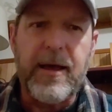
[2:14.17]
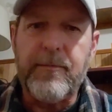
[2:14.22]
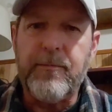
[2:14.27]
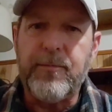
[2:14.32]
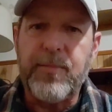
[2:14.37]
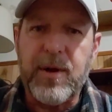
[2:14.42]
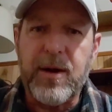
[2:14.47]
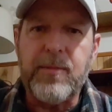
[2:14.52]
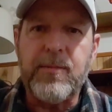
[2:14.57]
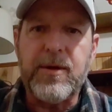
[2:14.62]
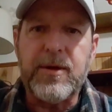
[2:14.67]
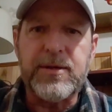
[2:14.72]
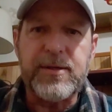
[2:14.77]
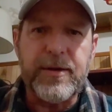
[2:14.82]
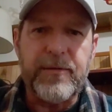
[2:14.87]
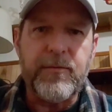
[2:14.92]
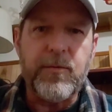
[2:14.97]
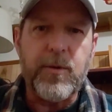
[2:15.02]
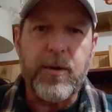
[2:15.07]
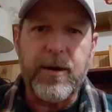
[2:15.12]
Pretty much
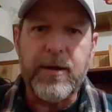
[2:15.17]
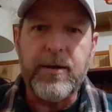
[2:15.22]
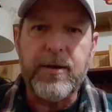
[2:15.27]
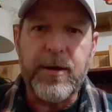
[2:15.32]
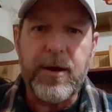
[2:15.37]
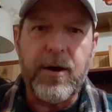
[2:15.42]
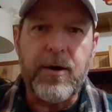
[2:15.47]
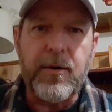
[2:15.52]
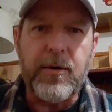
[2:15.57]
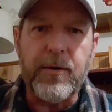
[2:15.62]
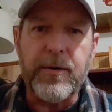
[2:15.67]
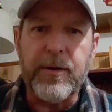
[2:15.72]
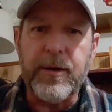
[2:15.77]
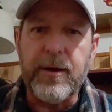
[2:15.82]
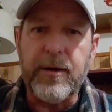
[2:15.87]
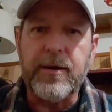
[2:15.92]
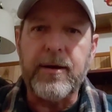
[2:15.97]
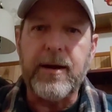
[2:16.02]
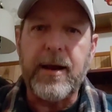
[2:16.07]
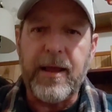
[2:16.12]
everywhere you go,
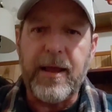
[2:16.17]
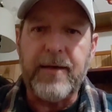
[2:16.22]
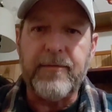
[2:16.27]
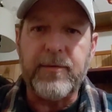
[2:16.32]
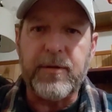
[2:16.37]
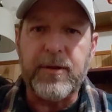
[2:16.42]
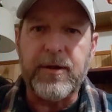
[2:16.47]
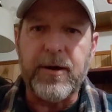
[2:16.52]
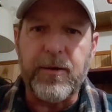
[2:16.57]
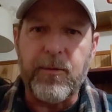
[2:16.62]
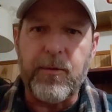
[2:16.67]
you're going to have clear